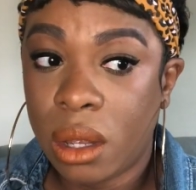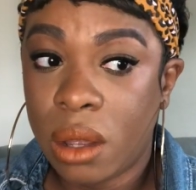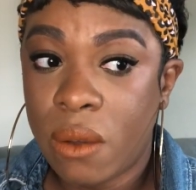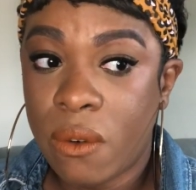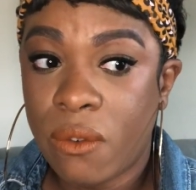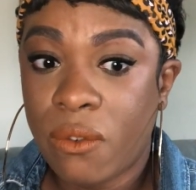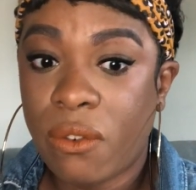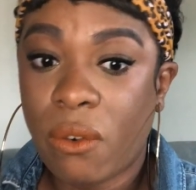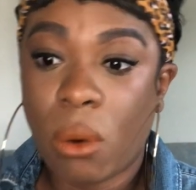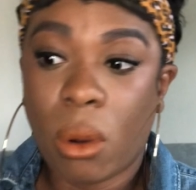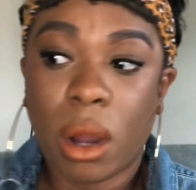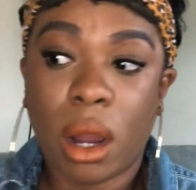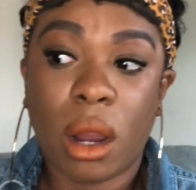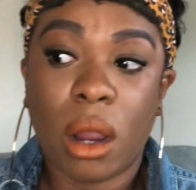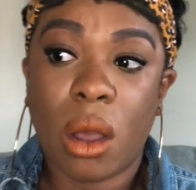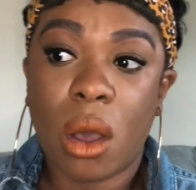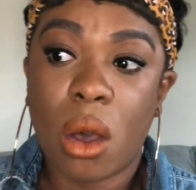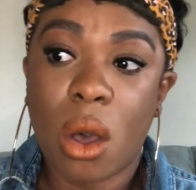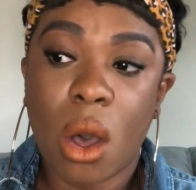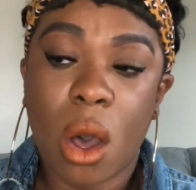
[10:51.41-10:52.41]
for
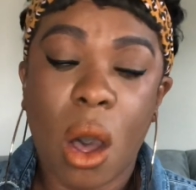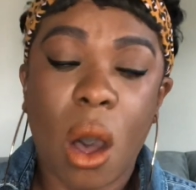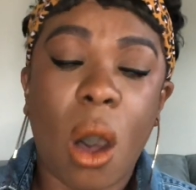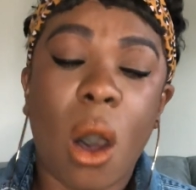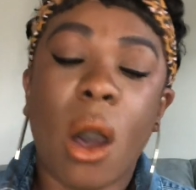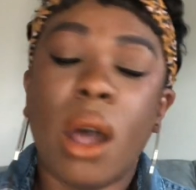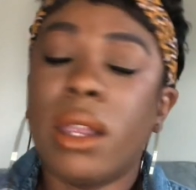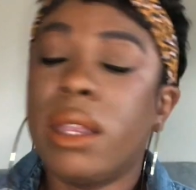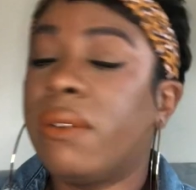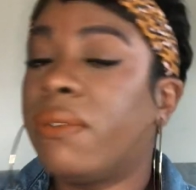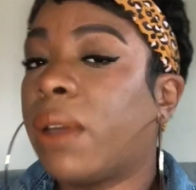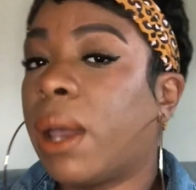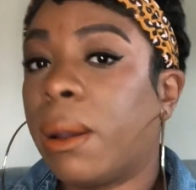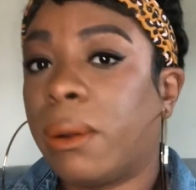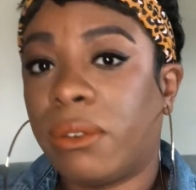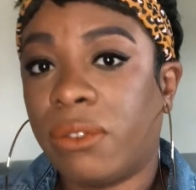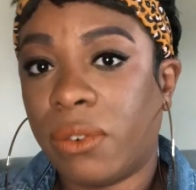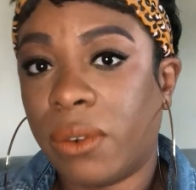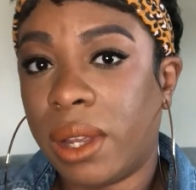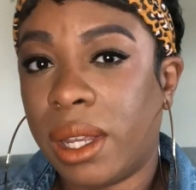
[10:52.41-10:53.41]
all of our
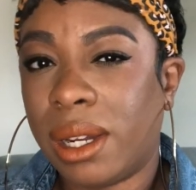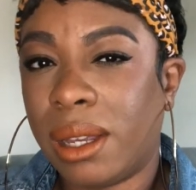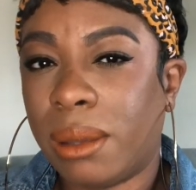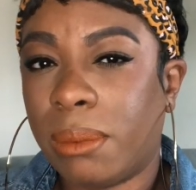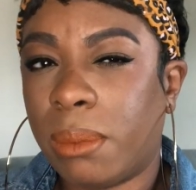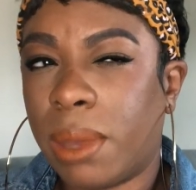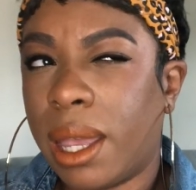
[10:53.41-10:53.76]
freedom,